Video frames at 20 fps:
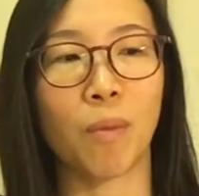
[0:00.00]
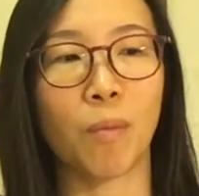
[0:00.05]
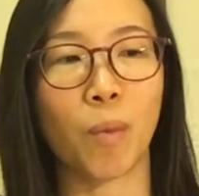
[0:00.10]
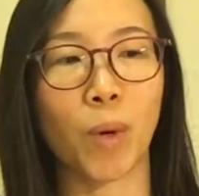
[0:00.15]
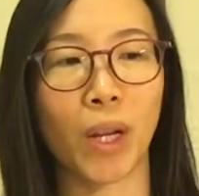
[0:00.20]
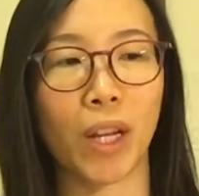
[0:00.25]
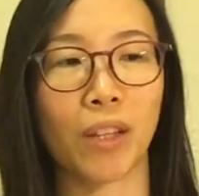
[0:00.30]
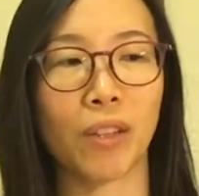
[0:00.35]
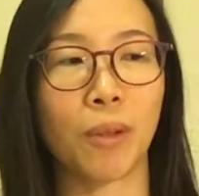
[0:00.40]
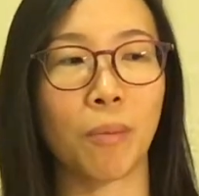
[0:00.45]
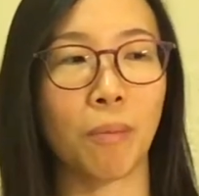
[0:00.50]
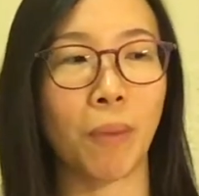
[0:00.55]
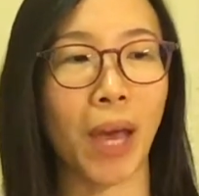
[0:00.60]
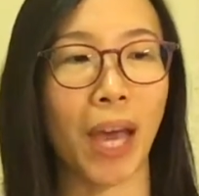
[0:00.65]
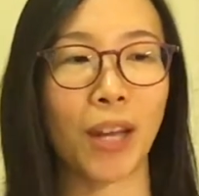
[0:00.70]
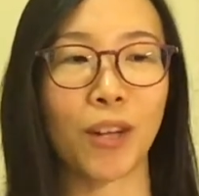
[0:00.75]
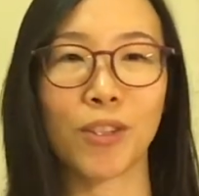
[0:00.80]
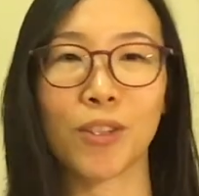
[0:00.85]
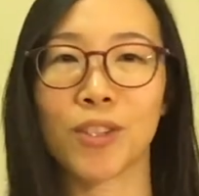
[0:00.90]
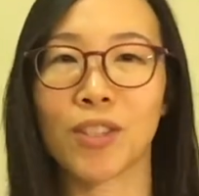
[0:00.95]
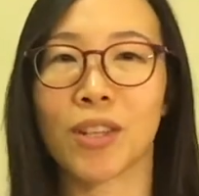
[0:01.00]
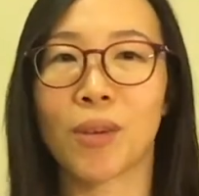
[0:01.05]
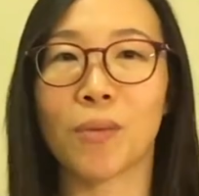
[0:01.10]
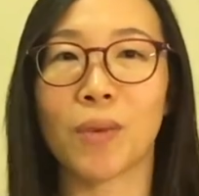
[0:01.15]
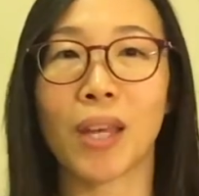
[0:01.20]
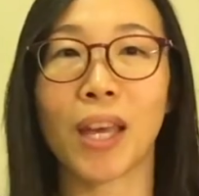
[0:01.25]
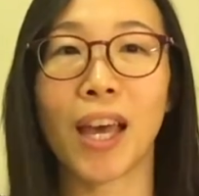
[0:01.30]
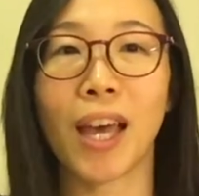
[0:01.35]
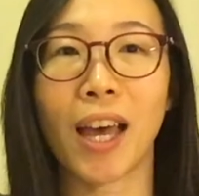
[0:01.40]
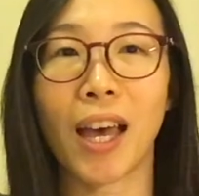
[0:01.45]
what are the patterns that
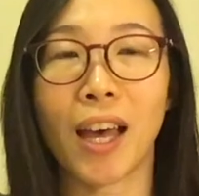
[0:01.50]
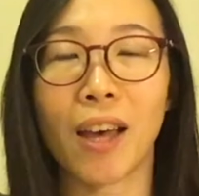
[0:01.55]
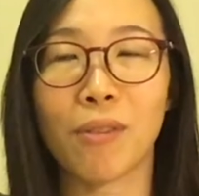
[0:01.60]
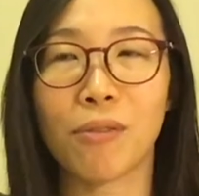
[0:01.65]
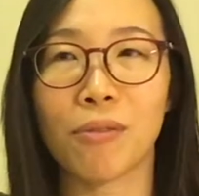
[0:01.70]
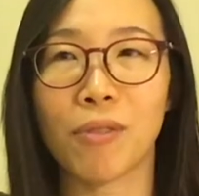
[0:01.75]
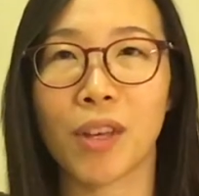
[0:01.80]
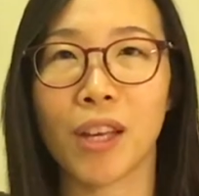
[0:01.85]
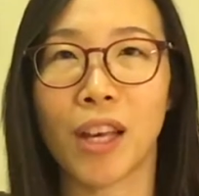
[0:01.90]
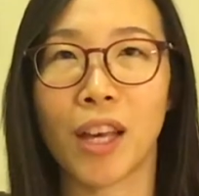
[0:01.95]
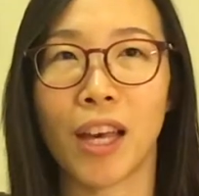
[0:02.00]
we have,